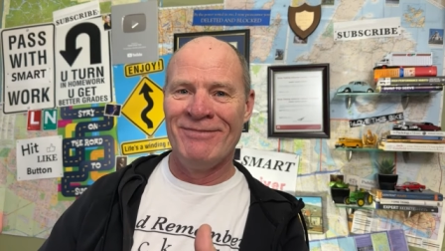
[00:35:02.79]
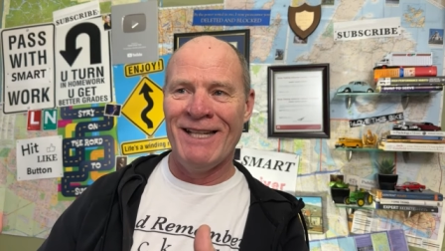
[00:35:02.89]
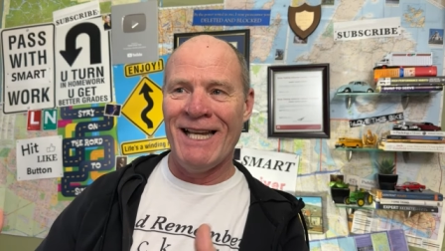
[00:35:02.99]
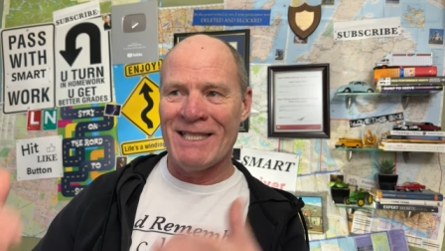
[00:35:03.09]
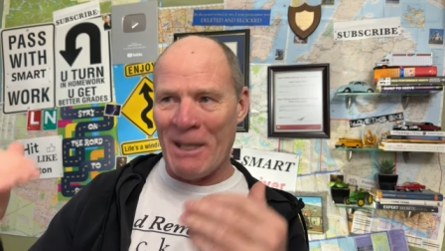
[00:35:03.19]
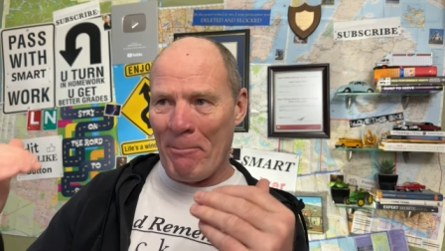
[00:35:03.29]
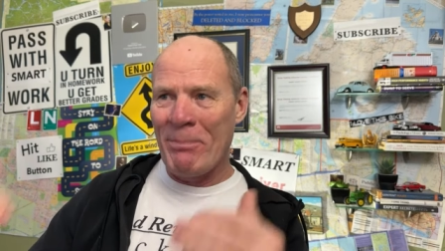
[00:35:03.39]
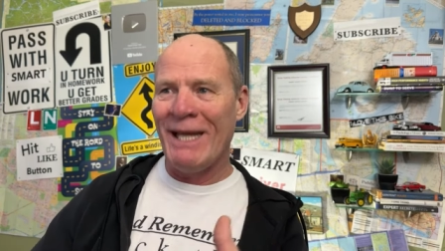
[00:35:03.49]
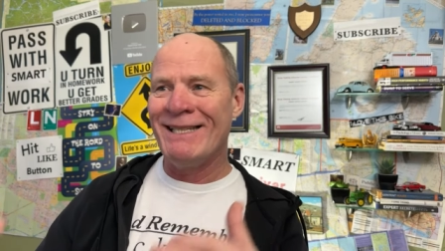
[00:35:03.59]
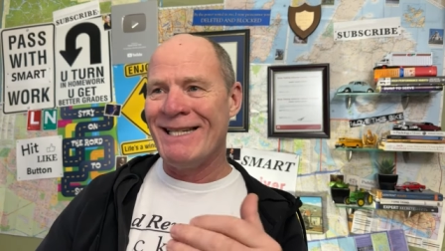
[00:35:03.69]
It's a
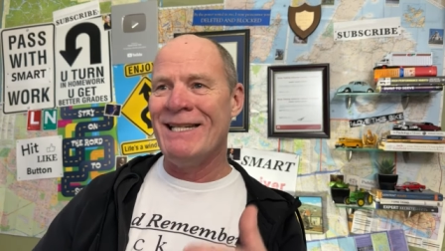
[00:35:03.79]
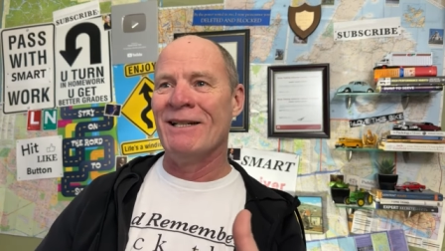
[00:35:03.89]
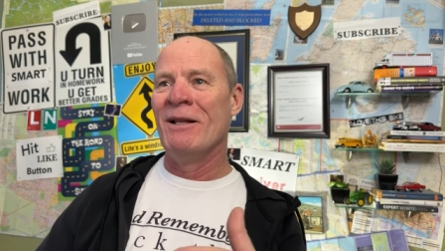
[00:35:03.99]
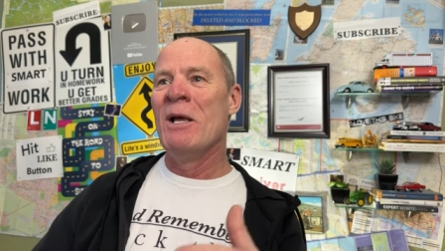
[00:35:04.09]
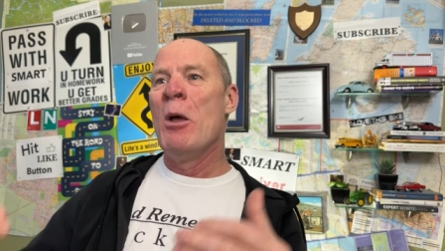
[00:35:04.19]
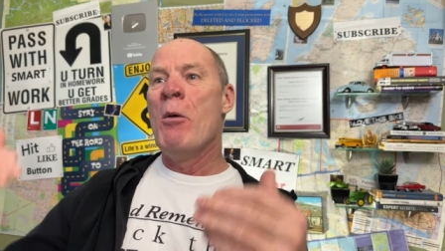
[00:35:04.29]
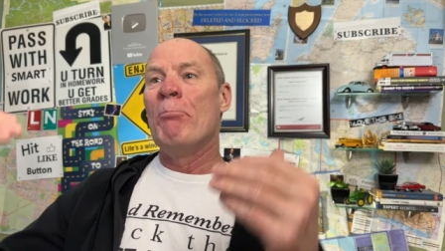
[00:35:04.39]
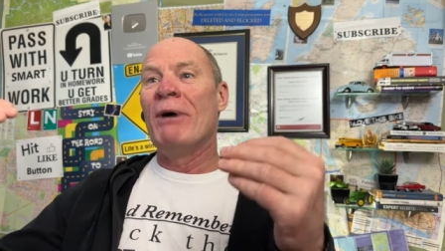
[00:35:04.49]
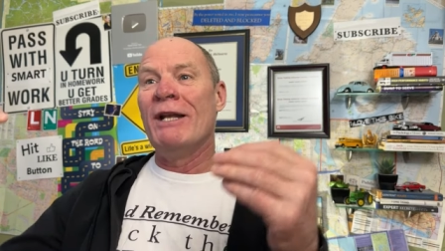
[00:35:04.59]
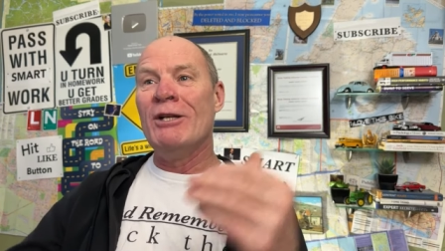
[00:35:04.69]
big deal,
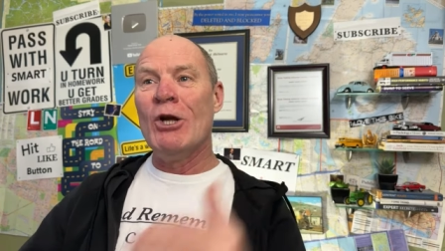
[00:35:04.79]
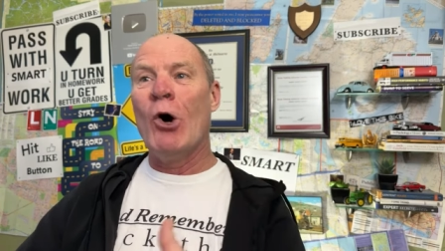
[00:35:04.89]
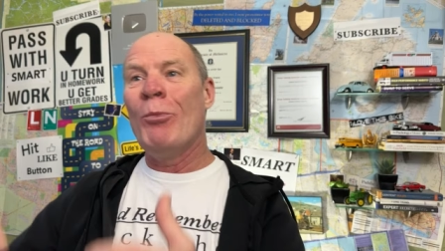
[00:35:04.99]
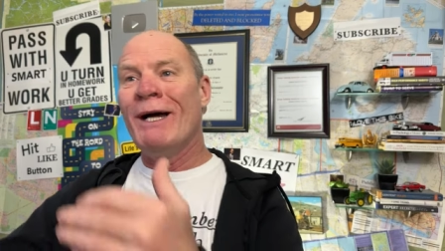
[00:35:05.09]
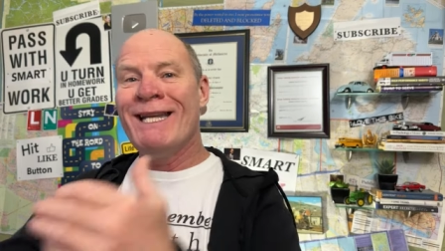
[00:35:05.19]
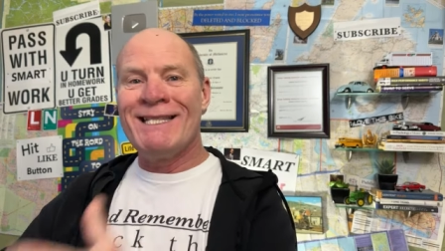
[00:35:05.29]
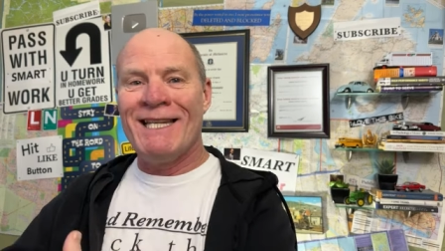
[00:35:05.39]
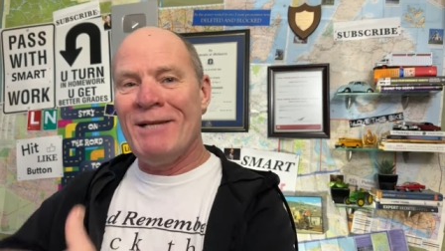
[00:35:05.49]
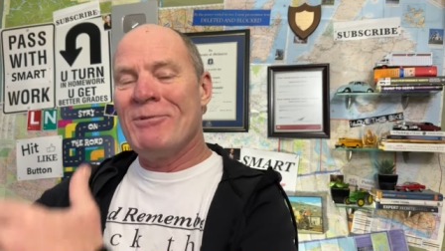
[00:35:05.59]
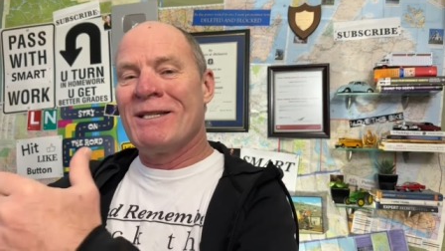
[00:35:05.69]
but nobody
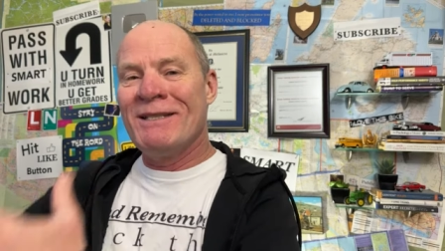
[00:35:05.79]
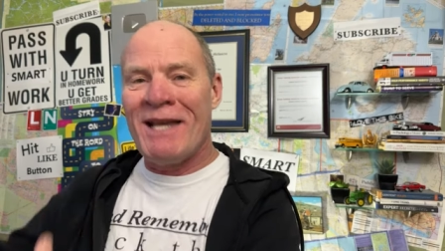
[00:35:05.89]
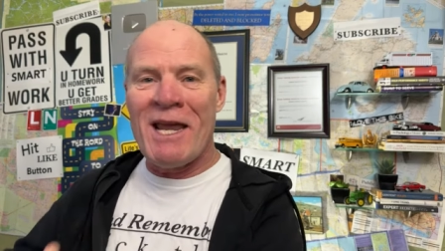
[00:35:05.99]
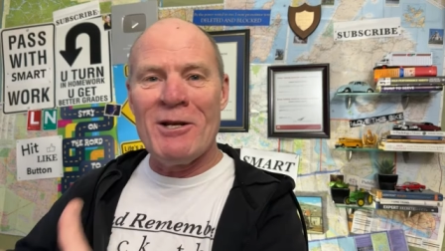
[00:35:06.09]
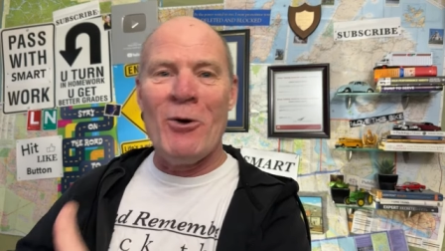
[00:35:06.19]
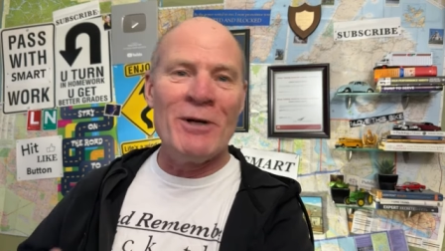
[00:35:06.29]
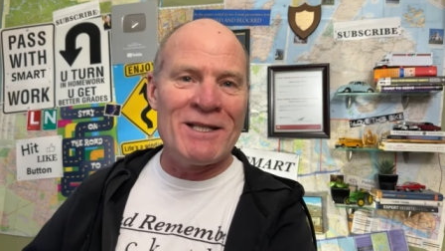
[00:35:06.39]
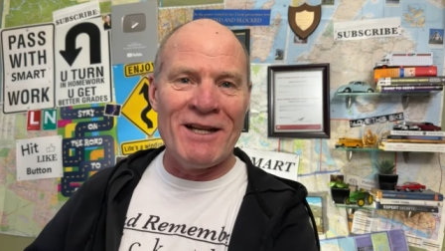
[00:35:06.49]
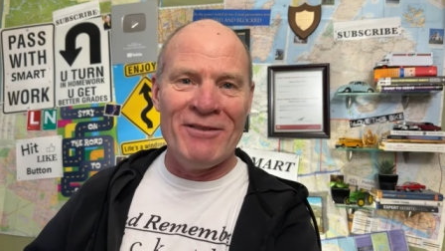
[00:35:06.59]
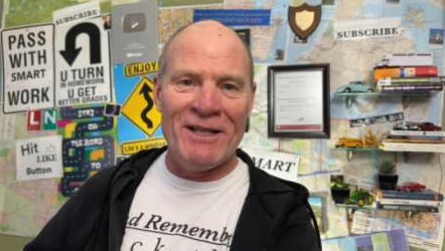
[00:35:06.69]
seems to take notice
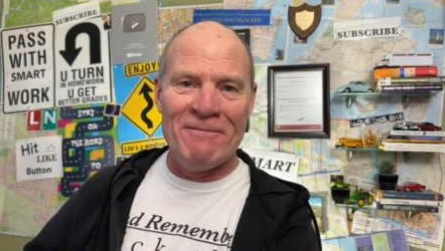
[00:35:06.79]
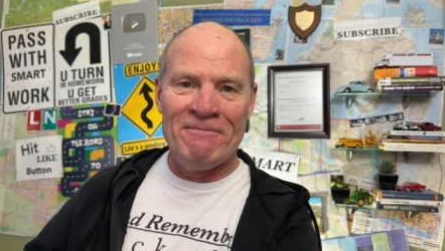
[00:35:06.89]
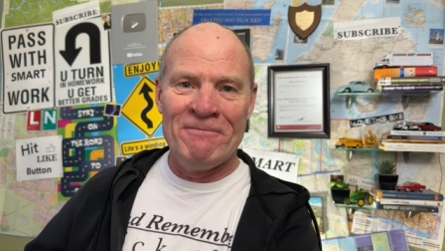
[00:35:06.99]
of it